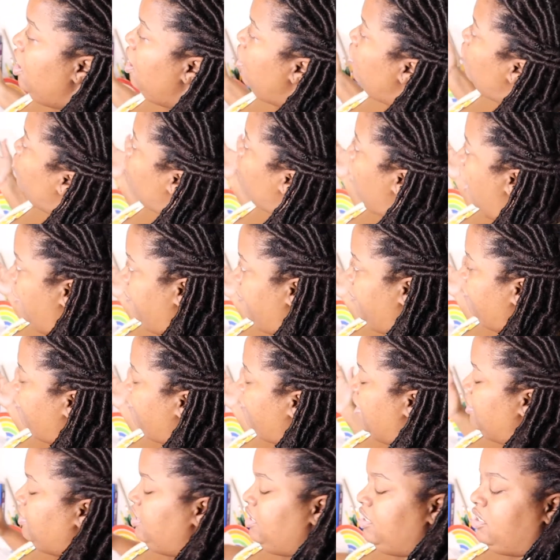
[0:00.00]
Robin
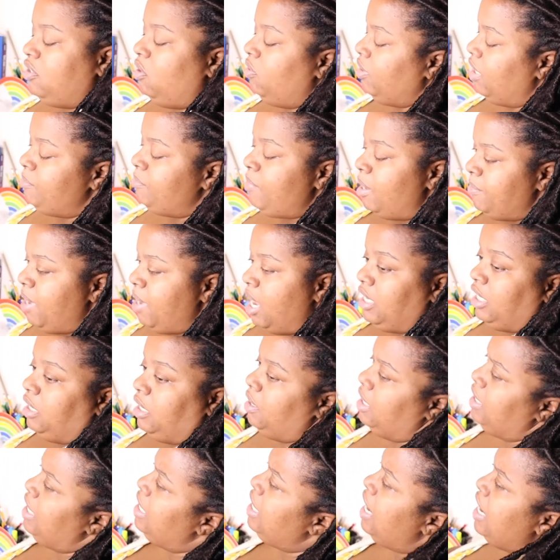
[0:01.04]
Fenty will get my money. And
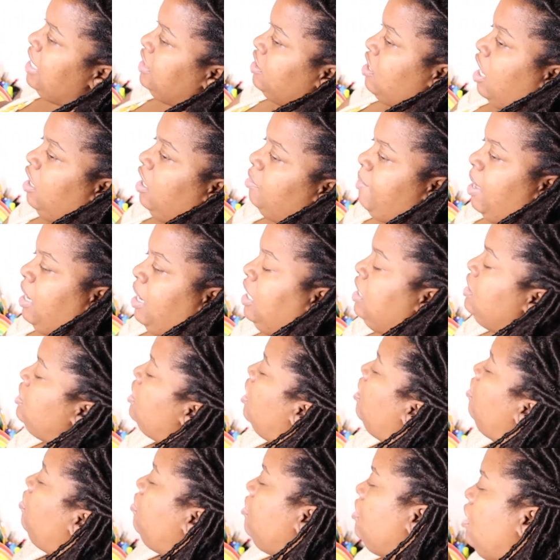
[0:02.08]
then I thought about it and I said,
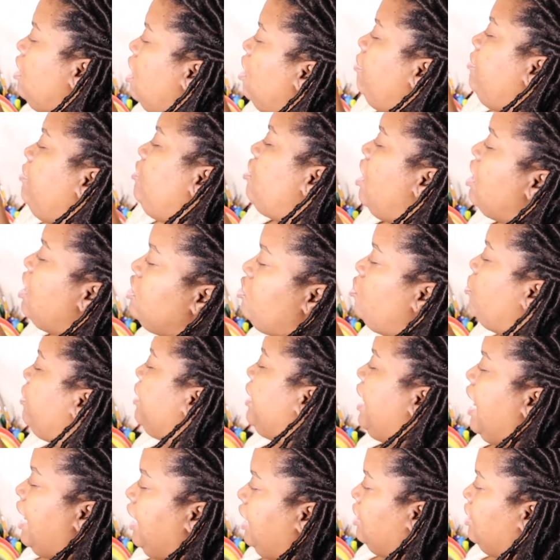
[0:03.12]
oh, yeah, let me try this
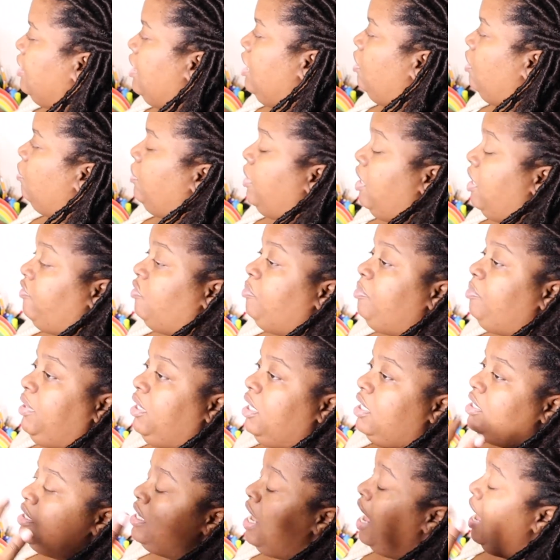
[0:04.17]
organic thing, whatever, because
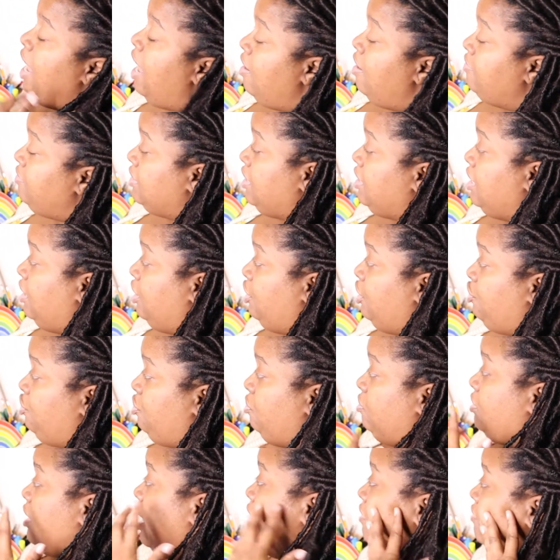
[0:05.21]
I have skin issues.
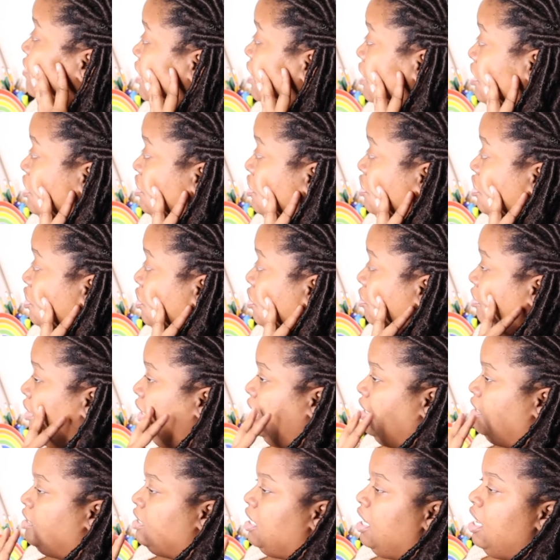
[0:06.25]
I have skin
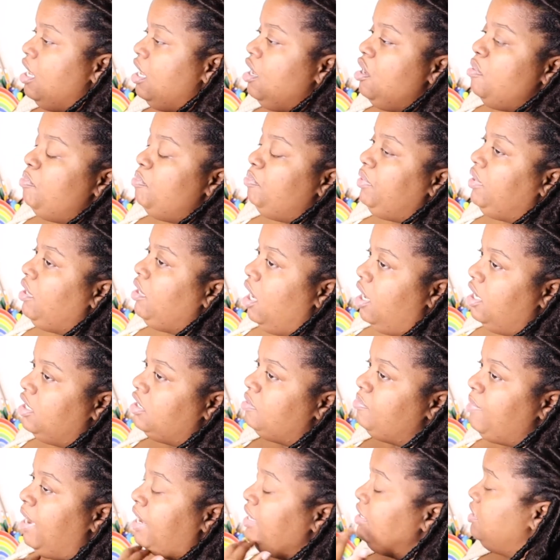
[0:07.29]
insecurities because
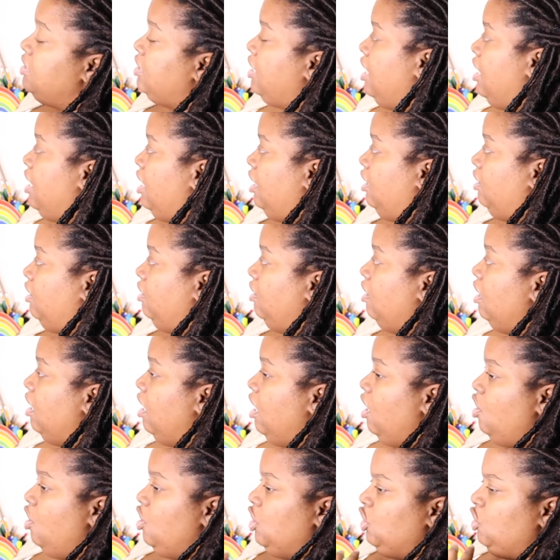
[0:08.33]
my skin
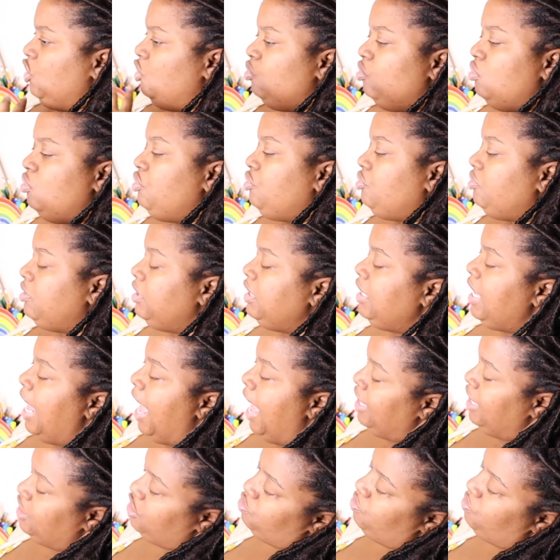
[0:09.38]
usually
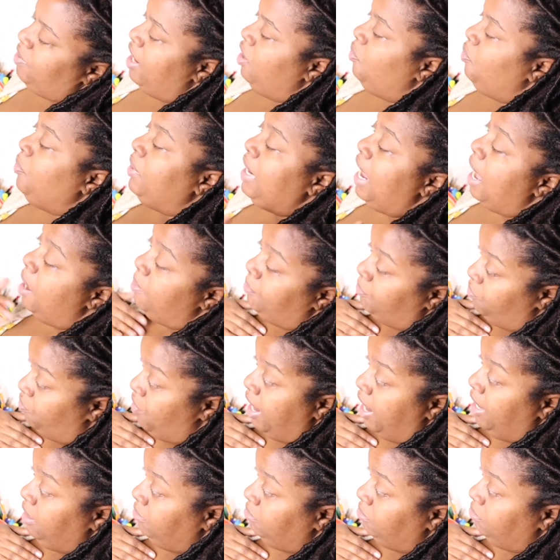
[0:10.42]
acts right when I'm right.